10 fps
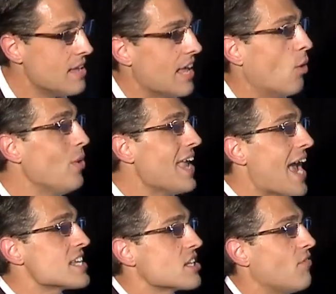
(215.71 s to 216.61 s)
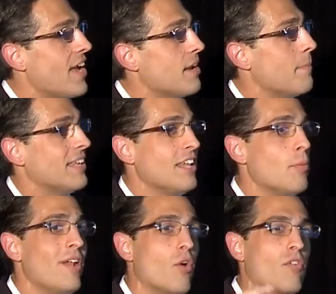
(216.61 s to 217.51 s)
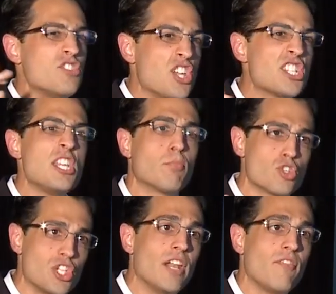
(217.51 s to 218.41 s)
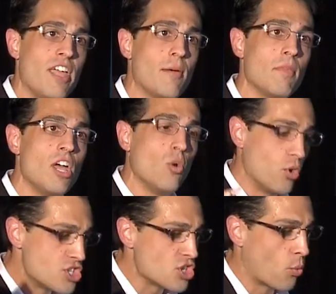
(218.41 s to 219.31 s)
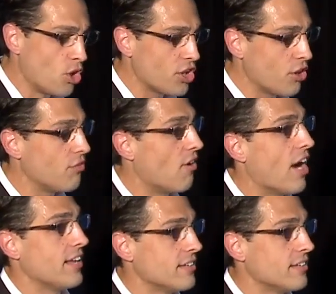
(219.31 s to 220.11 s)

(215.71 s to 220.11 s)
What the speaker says: Now, we excavated a little bit over 60% of him, which is a really good find.